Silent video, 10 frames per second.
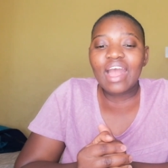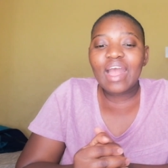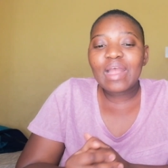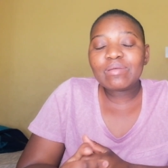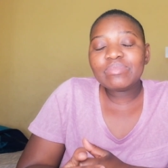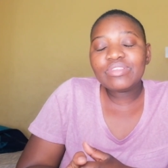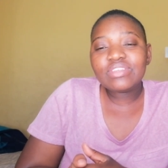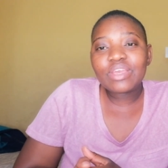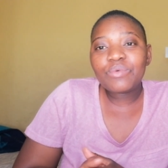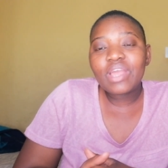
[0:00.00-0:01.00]

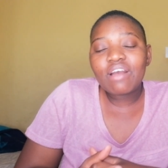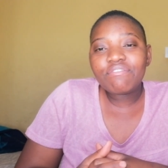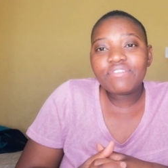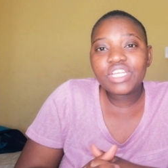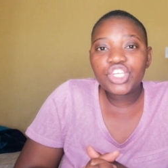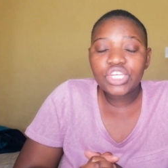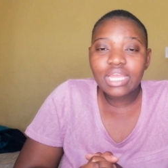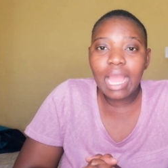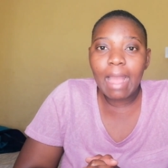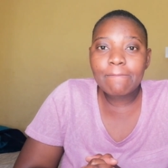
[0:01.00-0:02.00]
Today we are
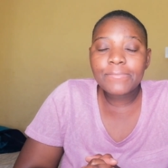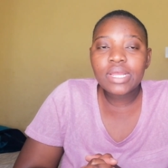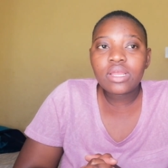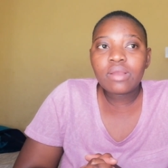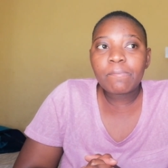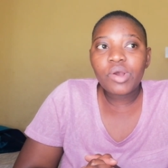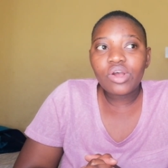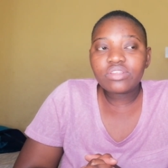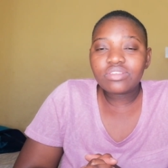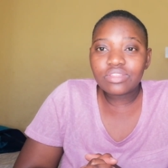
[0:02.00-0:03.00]
finishing up
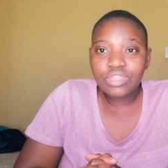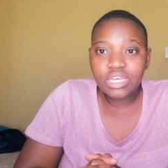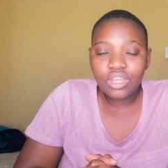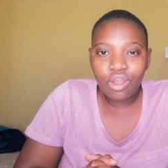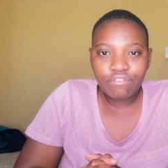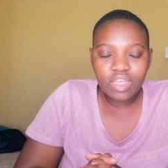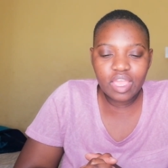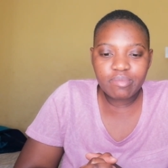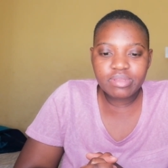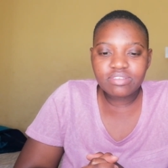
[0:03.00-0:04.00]
part 3 of the
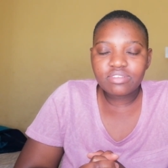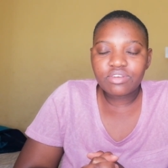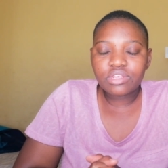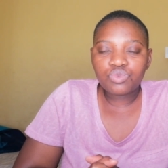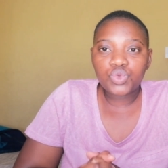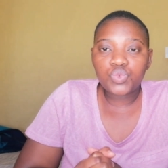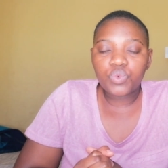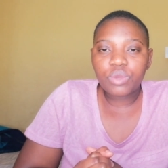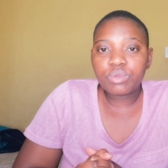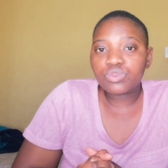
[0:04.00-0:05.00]
APC series,
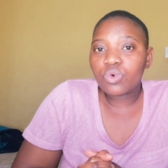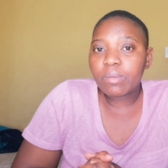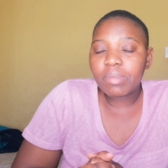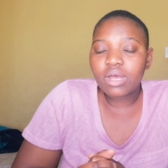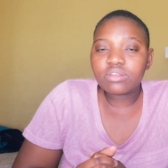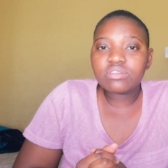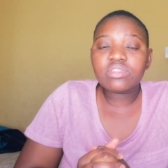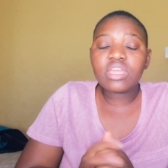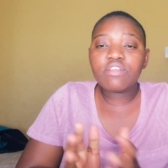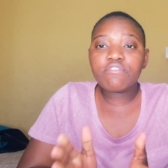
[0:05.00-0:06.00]
where we talk about
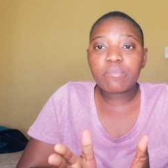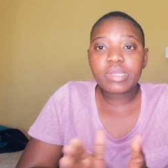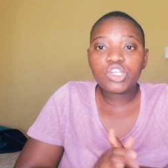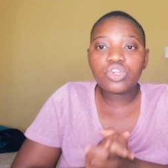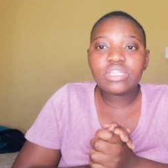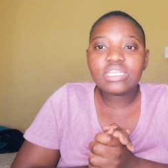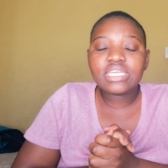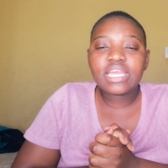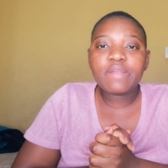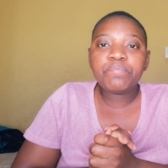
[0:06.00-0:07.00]
the information on the
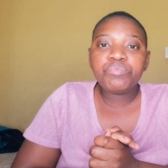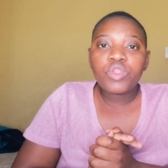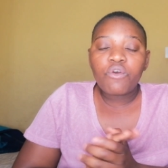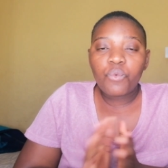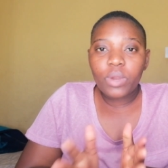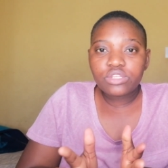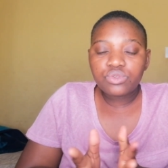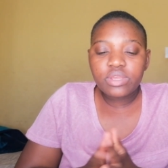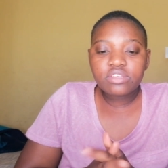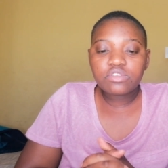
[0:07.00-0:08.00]
day, what
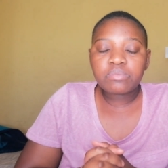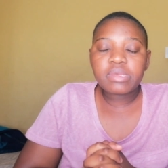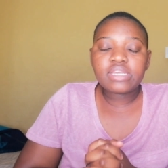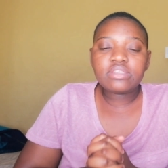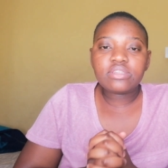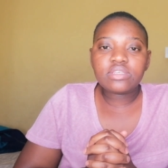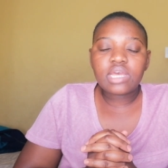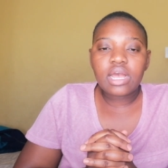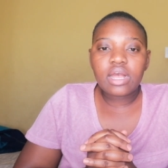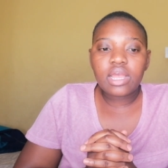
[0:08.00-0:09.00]
to expect,
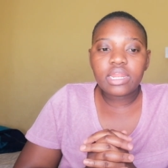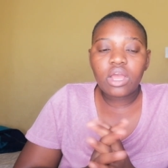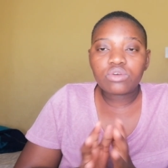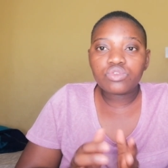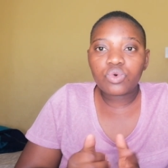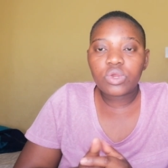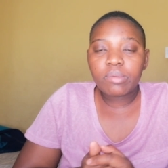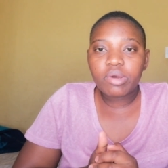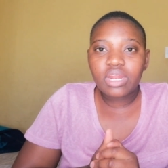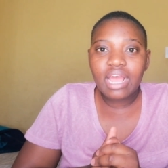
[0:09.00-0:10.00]
and how to go on
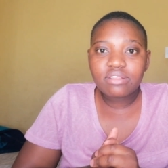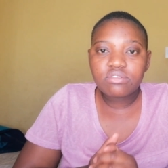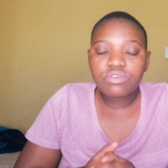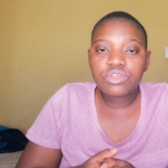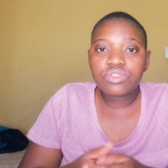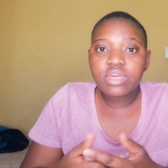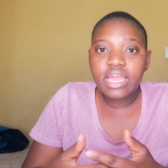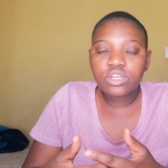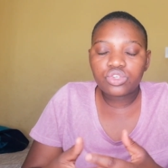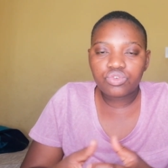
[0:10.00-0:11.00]
about answering the
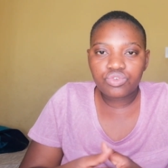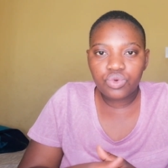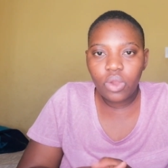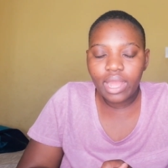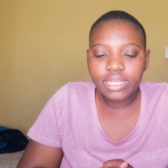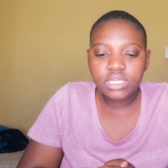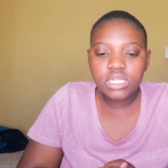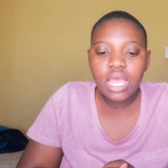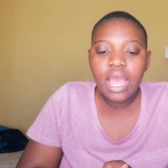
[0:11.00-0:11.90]
actual required.